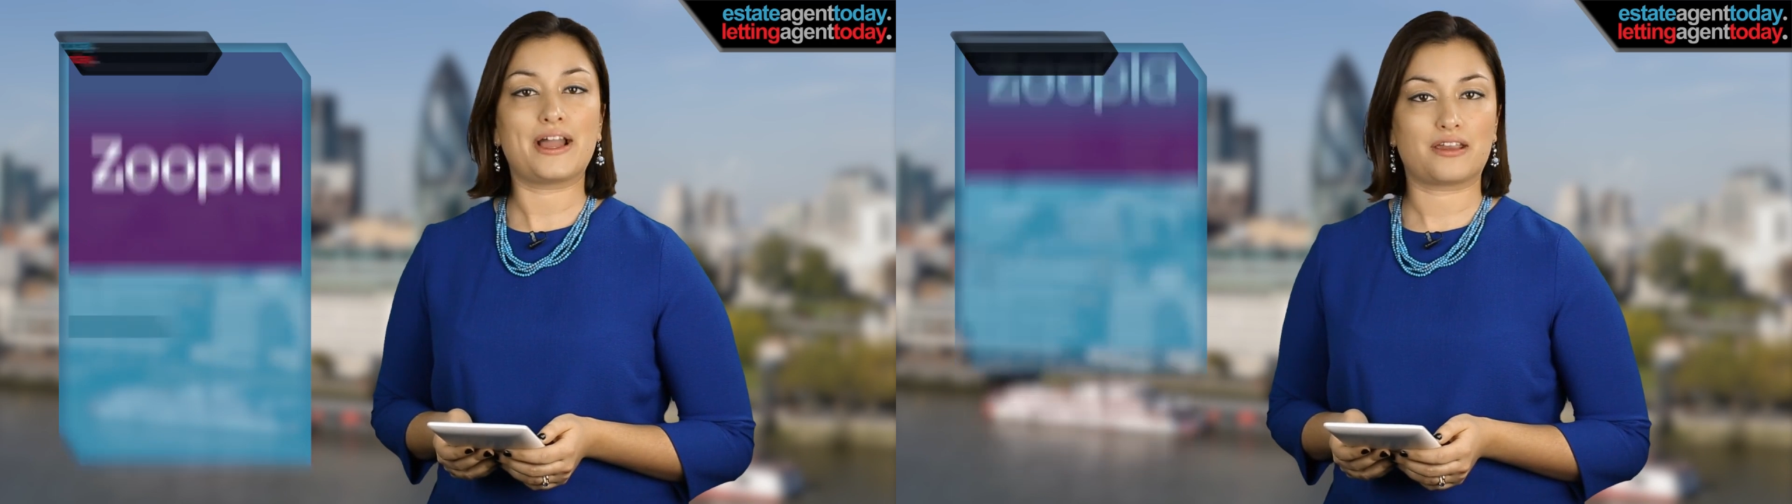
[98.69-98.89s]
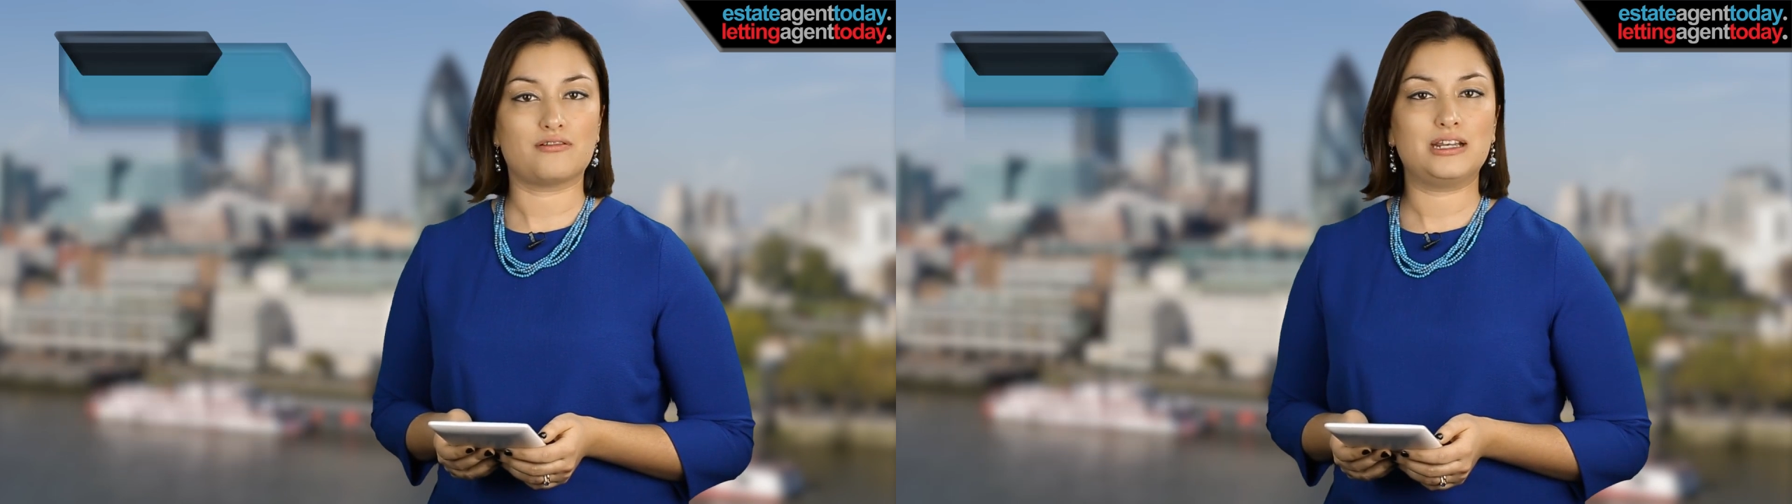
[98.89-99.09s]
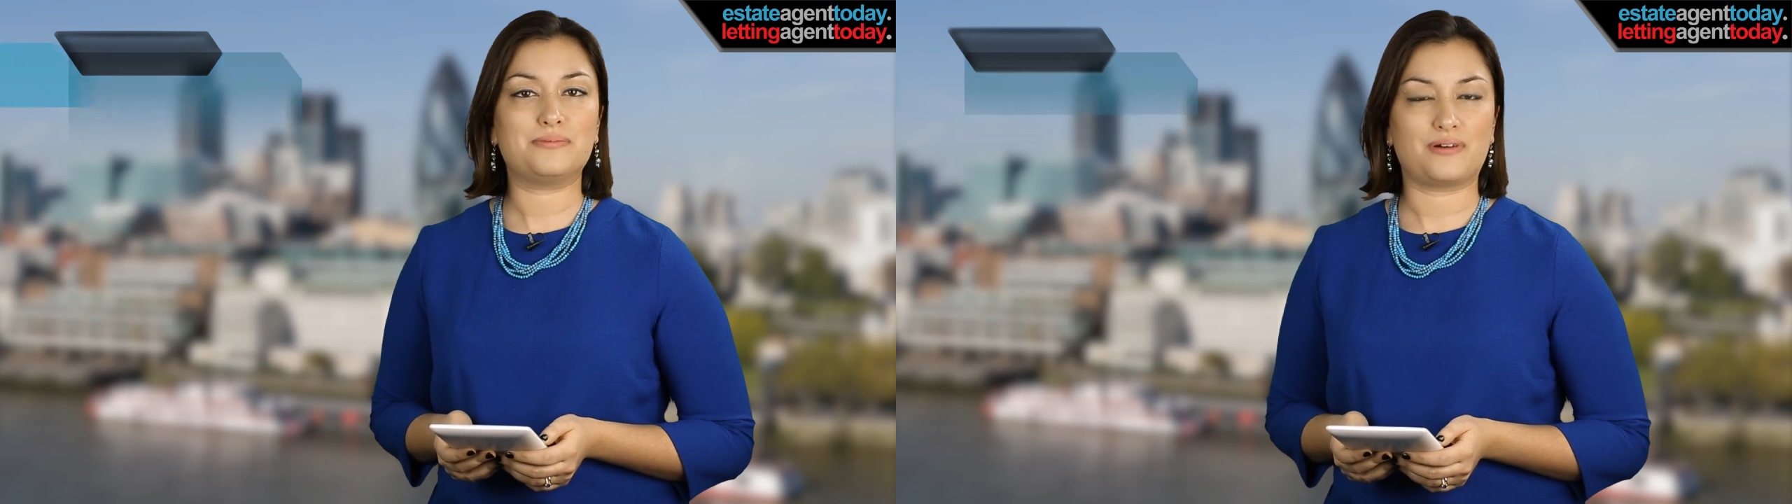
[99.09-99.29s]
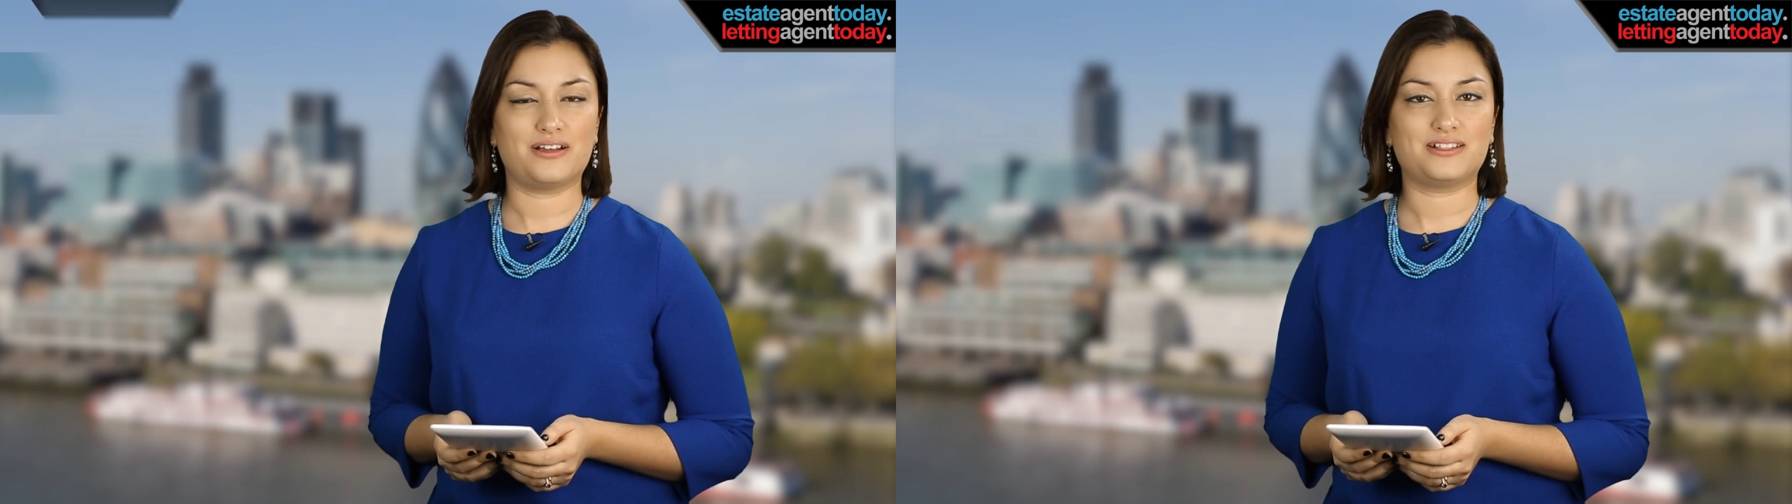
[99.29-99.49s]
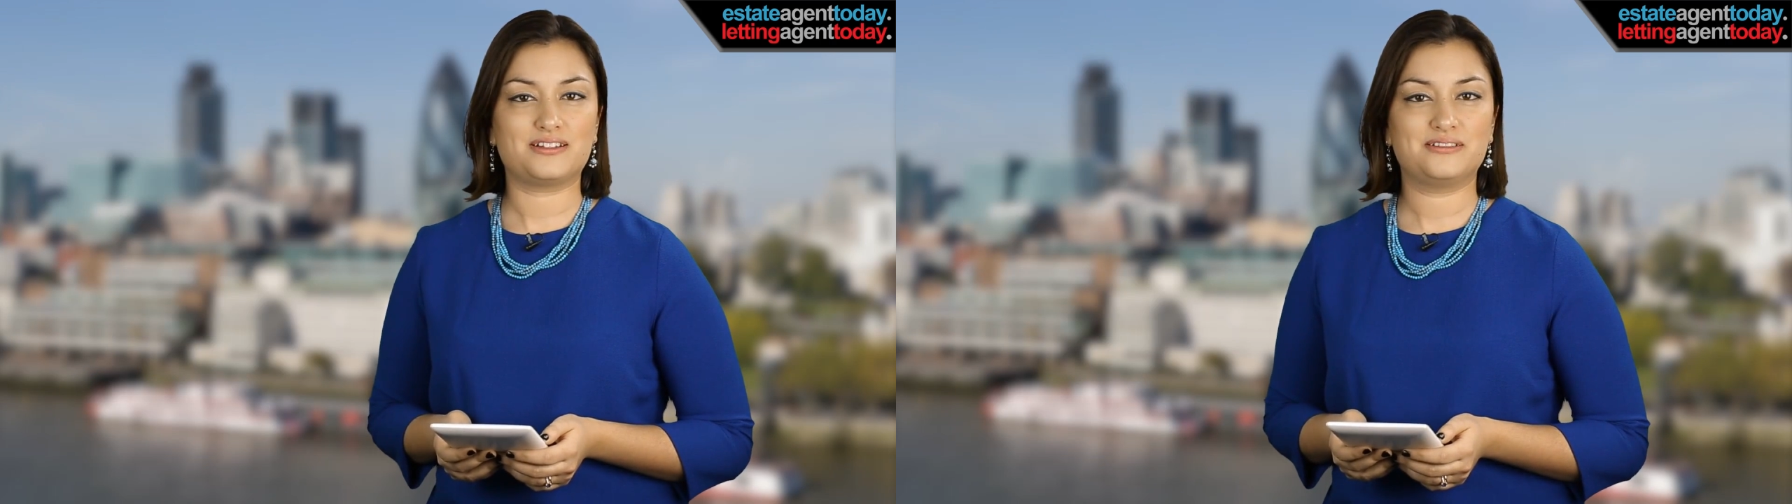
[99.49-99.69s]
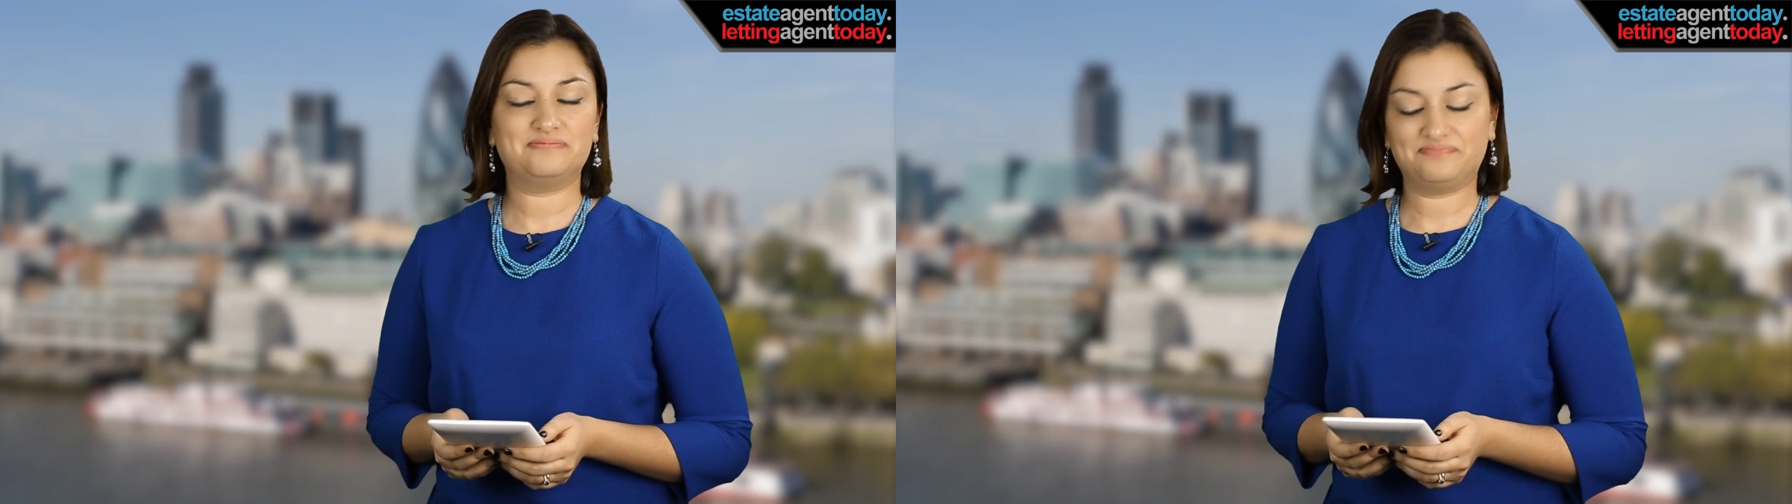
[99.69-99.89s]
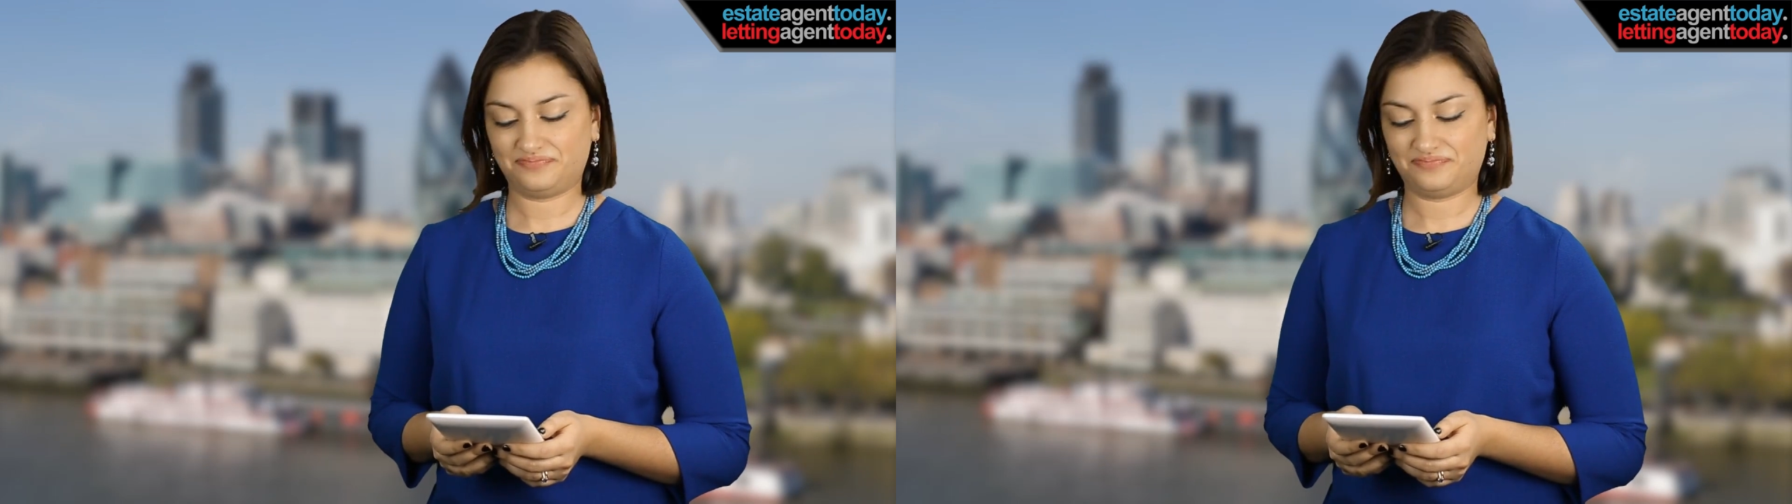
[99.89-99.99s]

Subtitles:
accurately priced.